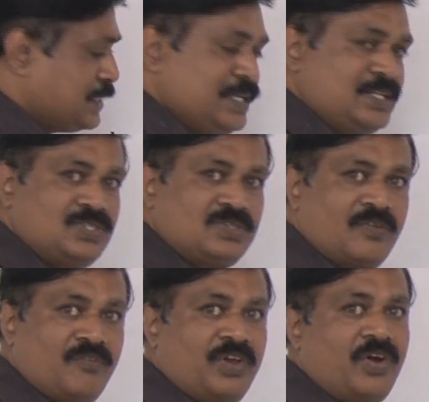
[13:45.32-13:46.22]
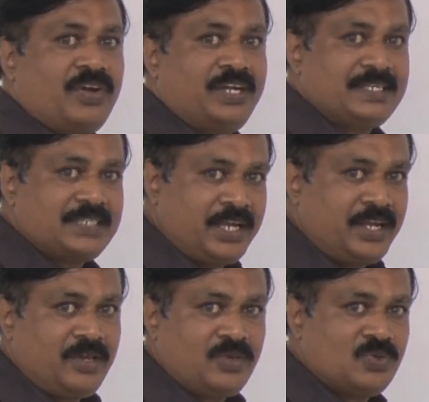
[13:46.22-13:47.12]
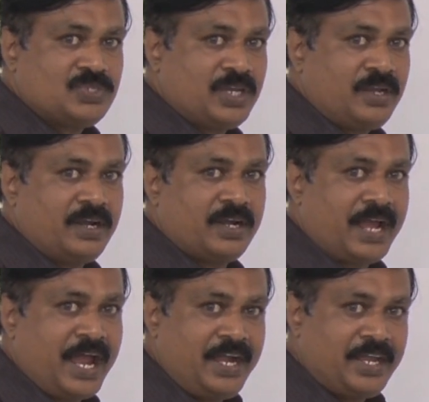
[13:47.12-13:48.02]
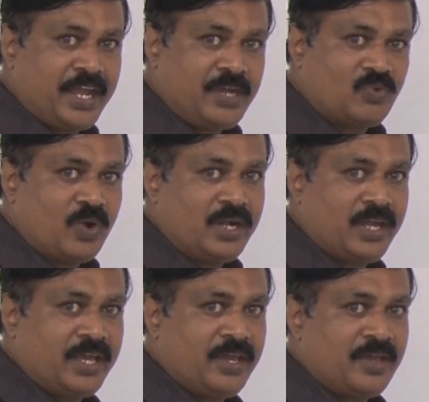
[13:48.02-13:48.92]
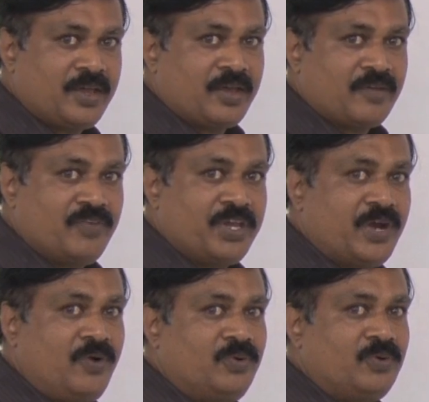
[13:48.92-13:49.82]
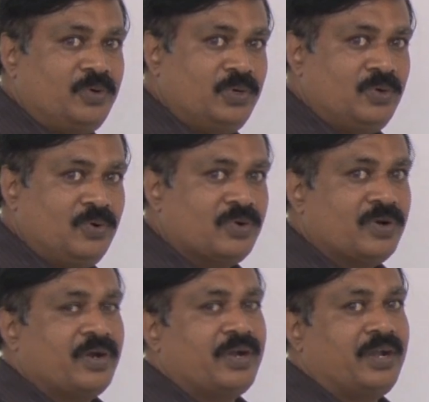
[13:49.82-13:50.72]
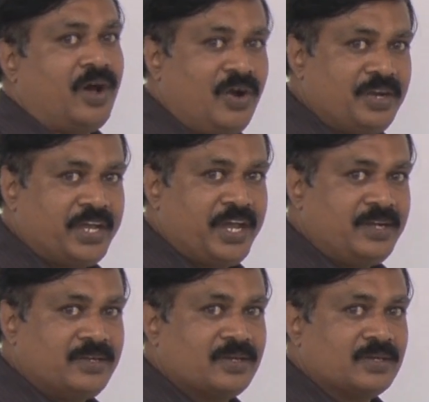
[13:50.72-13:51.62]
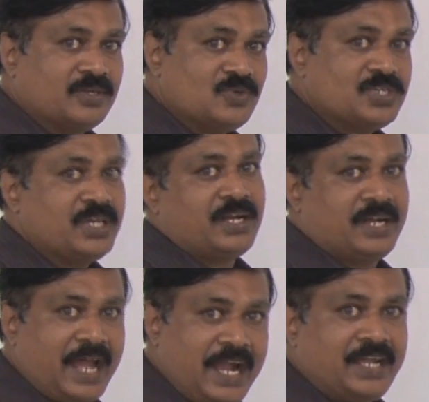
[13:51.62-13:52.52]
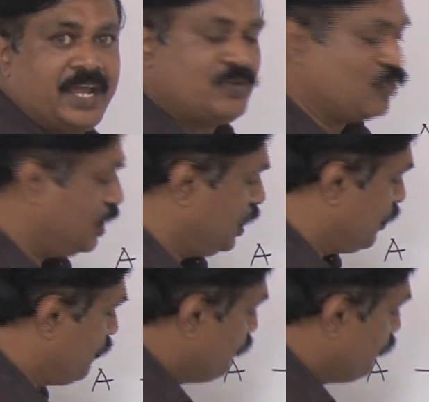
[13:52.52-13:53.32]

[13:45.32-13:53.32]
Since we are designing using NAND gate only, we have to do NOT gate using NAND gate only.